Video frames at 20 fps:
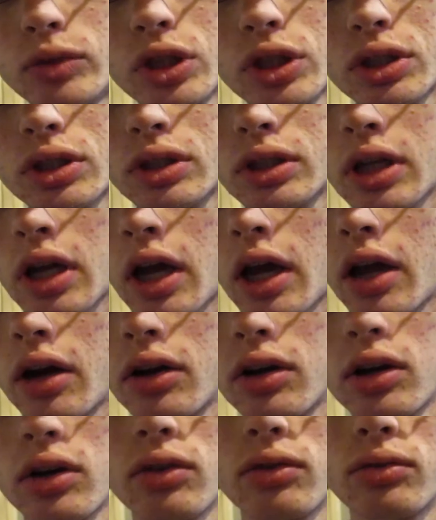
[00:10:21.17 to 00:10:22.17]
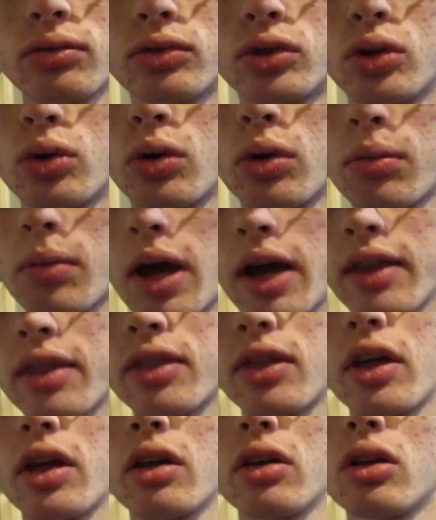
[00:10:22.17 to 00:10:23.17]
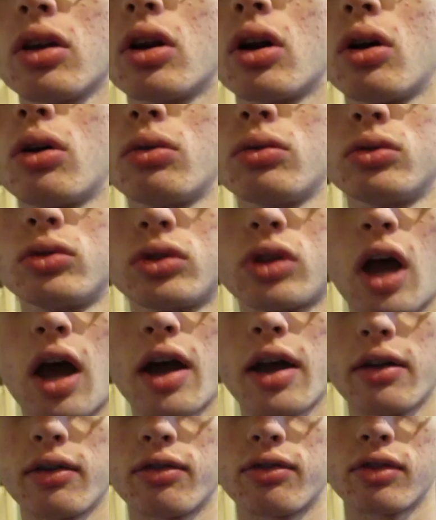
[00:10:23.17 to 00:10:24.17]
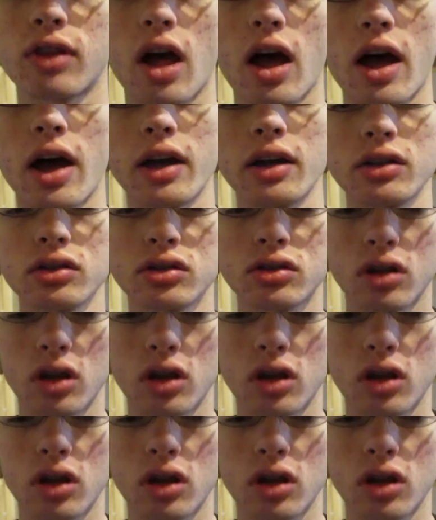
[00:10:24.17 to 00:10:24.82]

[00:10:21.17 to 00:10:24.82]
just kind of doing my thing, you know, tying flies.